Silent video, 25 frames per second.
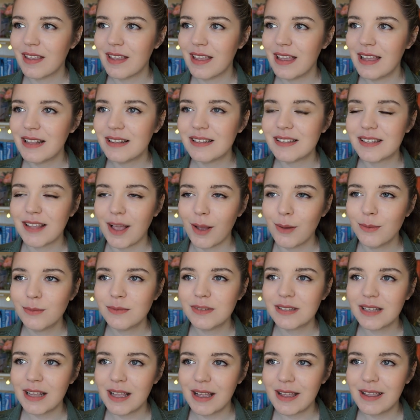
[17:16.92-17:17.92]
it
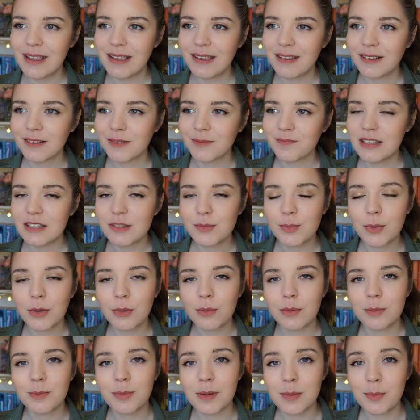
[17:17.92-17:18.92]
sounds like this book
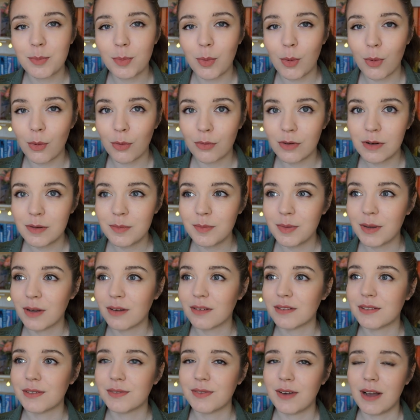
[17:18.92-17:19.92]
would be boring
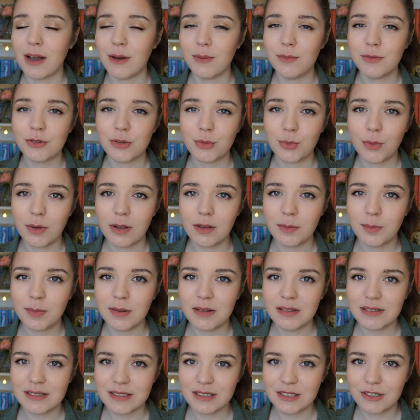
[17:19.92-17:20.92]
because of how much world
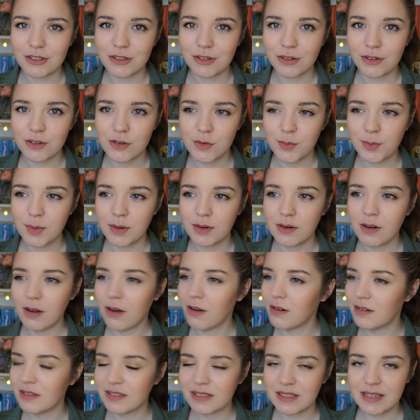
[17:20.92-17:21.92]
building it does, but
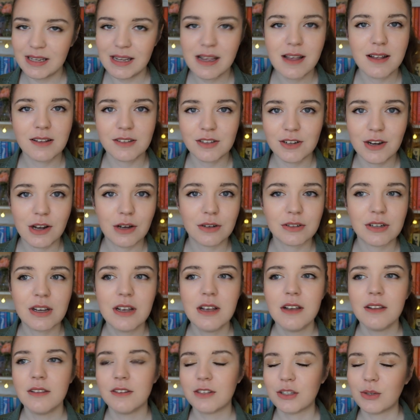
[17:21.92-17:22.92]
honestly it's not.
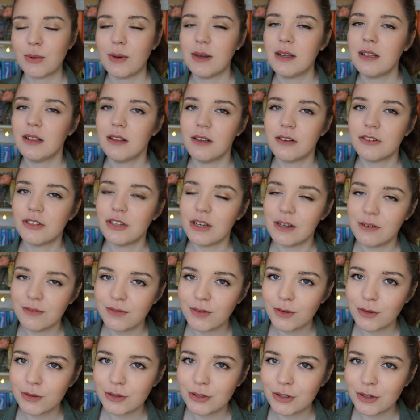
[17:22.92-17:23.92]
There's quite a large
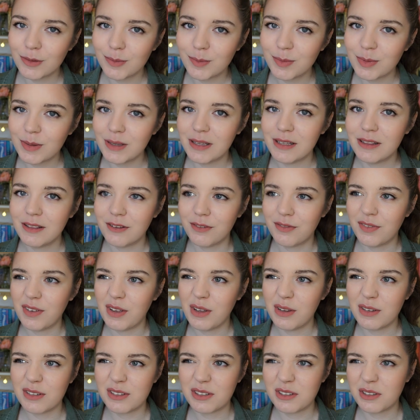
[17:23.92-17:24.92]
info dump in the
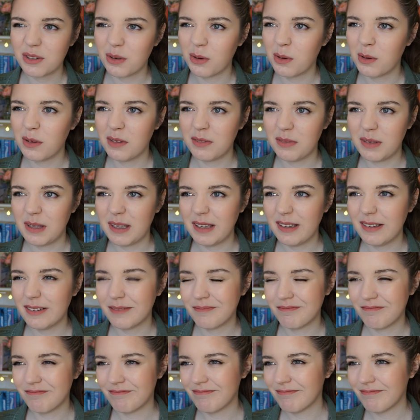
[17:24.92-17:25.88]
first sort of like